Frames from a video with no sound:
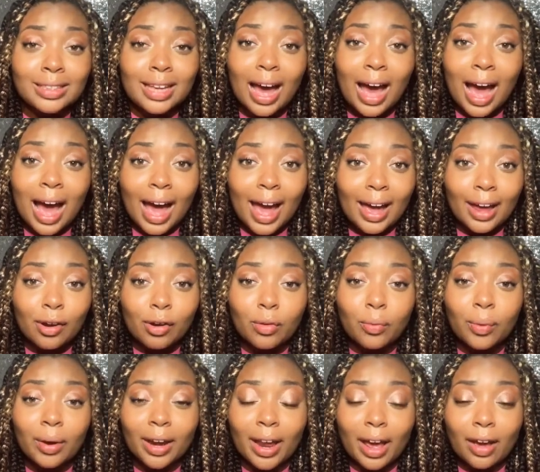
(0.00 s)
hot or
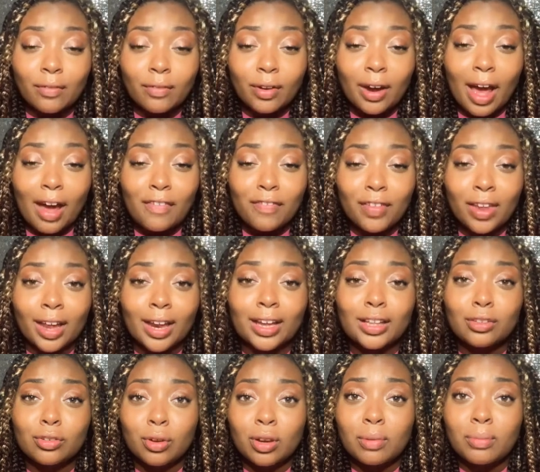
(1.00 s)
whatever, I feel like
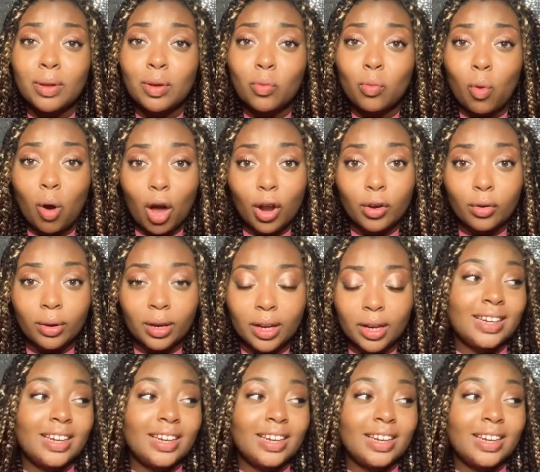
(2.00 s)
it's going to be watery.